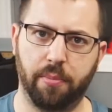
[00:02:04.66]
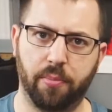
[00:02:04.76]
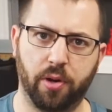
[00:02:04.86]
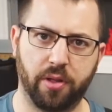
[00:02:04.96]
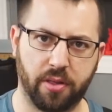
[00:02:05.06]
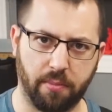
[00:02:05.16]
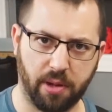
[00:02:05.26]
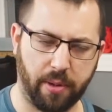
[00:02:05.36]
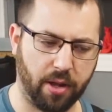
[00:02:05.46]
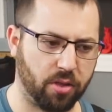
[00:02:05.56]
input some
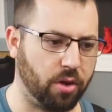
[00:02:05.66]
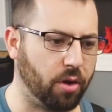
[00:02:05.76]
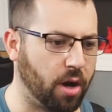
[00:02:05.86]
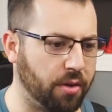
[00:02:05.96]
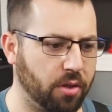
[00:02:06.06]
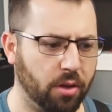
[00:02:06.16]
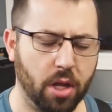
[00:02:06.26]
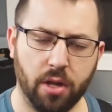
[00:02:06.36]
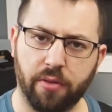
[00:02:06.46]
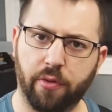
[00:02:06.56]
commands to your console.
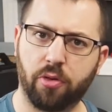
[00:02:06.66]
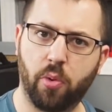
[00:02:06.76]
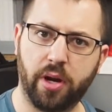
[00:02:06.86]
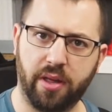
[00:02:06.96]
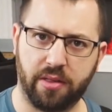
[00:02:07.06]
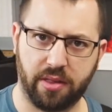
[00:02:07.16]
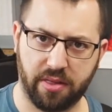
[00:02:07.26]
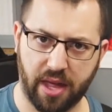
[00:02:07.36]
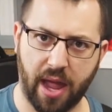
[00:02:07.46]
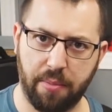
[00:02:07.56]
The first one is
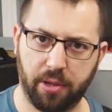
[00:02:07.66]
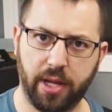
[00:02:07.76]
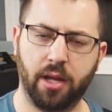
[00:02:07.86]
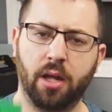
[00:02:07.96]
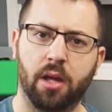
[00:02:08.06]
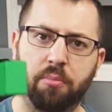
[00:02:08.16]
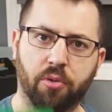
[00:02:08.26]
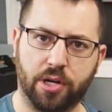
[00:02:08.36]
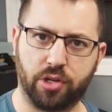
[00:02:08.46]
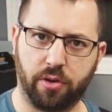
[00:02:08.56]
disabling
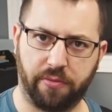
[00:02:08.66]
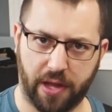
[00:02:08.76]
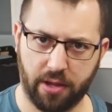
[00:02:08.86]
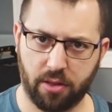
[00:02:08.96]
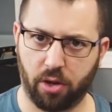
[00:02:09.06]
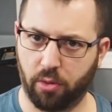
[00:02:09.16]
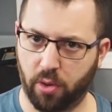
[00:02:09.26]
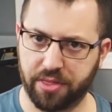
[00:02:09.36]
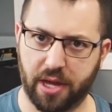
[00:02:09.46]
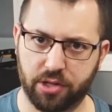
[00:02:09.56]
pressure advance. You're gonna
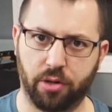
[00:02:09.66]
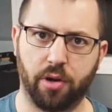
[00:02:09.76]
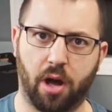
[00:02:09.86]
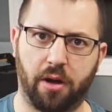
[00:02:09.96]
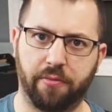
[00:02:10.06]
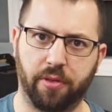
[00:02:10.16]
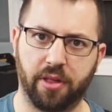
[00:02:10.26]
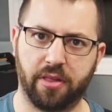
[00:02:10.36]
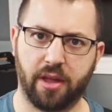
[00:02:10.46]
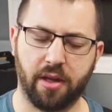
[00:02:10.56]
want that turned off for
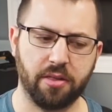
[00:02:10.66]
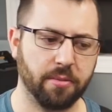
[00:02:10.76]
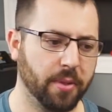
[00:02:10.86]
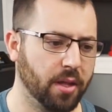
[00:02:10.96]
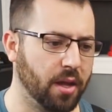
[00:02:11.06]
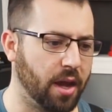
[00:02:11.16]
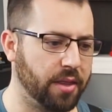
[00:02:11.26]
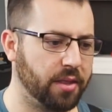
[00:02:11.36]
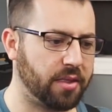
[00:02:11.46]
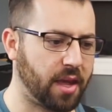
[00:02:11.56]
this test.
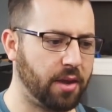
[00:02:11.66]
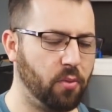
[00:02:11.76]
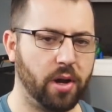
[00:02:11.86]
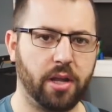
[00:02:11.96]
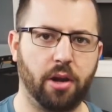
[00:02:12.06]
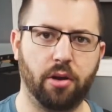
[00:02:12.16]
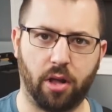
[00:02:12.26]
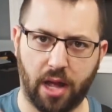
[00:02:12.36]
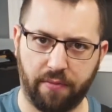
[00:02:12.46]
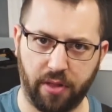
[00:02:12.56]
And then the second one here, and
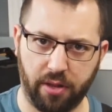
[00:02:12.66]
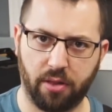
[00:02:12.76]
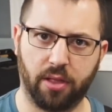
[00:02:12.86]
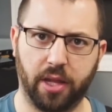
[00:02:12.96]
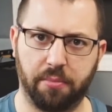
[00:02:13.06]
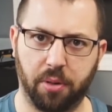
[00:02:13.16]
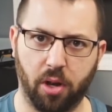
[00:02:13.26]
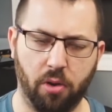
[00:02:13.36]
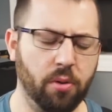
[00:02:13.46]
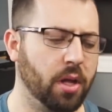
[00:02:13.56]
I'll have these linked
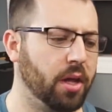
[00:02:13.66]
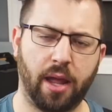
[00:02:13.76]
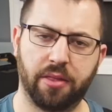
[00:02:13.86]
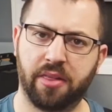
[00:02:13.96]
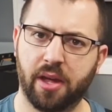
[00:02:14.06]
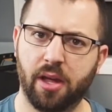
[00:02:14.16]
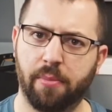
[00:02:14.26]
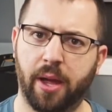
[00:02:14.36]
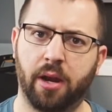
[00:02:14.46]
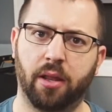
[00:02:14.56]
below, and the second
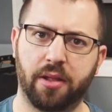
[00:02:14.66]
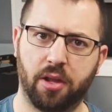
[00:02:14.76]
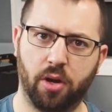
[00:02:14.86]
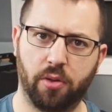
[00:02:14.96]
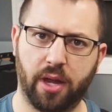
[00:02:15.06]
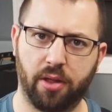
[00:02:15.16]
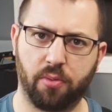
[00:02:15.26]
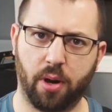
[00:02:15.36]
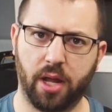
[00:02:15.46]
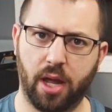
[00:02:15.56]
command lets it know that
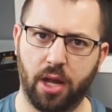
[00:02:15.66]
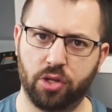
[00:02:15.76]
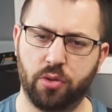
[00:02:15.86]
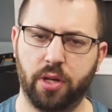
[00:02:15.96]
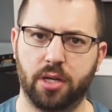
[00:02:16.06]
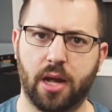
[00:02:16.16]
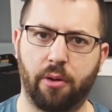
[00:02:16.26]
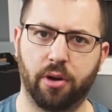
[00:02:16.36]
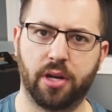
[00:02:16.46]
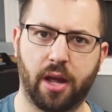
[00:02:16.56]
it's running a tuning
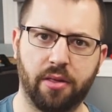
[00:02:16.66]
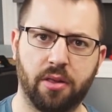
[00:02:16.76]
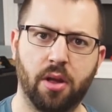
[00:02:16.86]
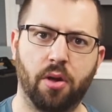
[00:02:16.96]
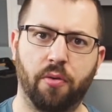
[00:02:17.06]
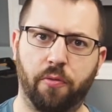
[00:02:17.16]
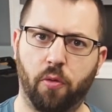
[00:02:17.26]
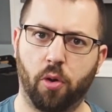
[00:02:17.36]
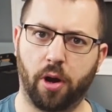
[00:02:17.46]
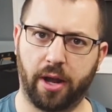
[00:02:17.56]
tower test
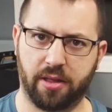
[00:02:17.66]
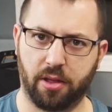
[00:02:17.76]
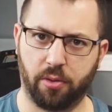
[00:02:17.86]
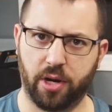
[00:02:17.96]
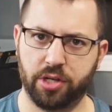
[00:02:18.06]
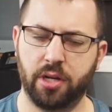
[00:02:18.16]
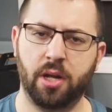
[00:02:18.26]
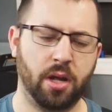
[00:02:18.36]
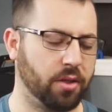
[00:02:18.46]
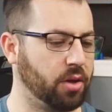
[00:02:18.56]
for acceleration.
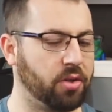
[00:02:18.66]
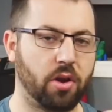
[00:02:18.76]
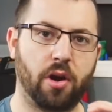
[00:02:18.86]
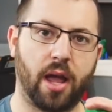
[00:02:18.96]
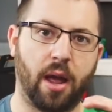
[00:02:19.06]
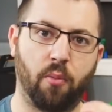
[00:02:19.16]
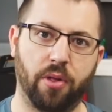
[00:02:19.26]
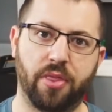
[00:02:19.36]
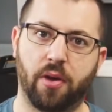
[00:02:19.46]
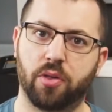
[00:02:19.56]
It's going to start at
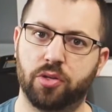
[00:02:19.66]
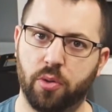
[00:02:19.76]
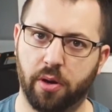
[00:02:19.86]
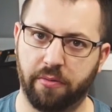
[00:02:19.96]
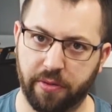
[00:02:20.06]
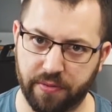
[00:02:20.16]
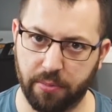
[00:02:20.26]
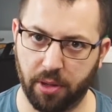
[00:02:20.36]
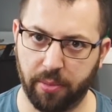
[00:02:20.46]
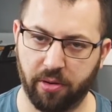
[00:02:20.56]

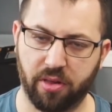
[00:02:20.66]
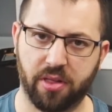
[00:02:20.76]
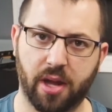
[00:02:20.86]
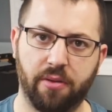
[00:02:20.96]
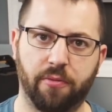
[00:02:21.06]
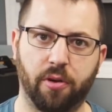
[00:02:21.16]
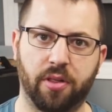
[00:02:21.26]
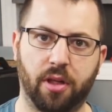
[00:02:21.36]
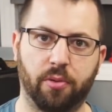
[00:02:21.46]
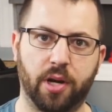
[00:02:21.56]
1,250 millimeters a second for
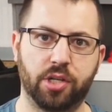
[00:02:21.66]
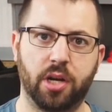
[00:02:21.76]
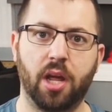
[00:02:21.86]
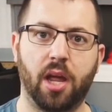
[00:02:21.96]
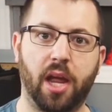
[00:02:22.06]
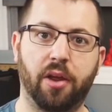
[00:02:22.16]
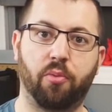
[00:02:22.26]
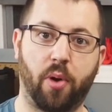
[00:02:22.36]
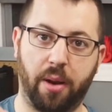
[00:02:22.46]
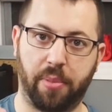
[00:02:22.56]
acceleration
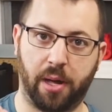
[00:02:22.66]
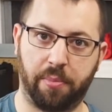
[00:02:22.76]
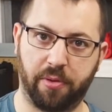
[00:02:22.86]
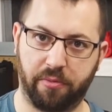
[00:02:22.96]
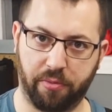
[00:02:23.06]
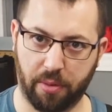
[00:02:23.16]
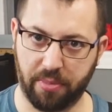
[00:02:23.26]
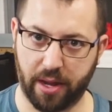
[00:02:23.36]
and ramp up from